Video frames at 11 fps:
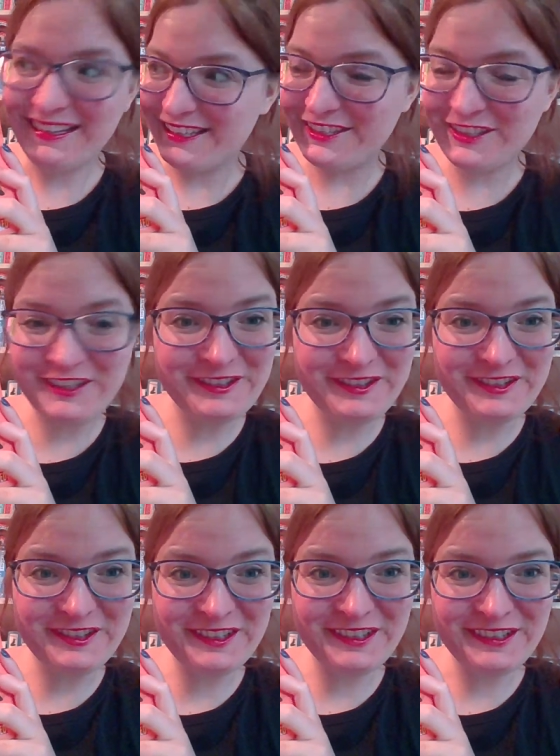
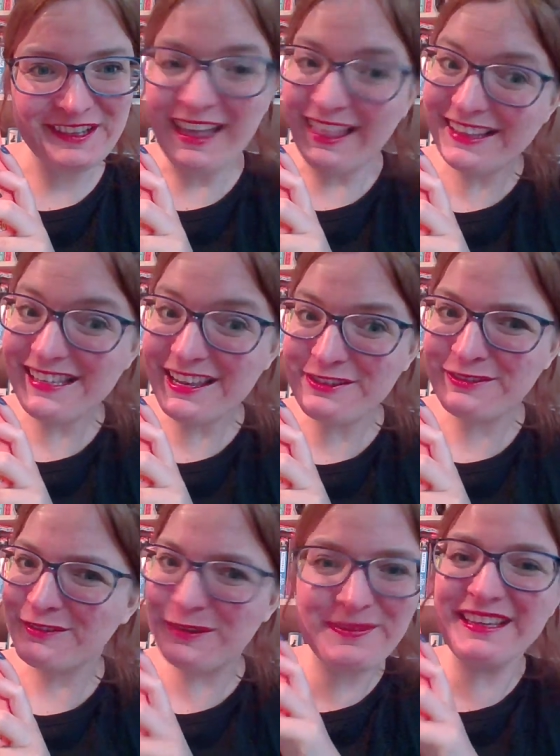So, Alexander
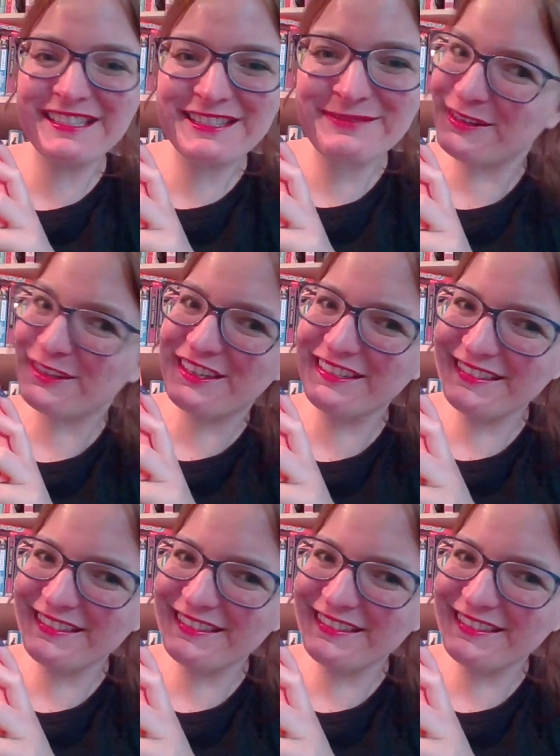from this book.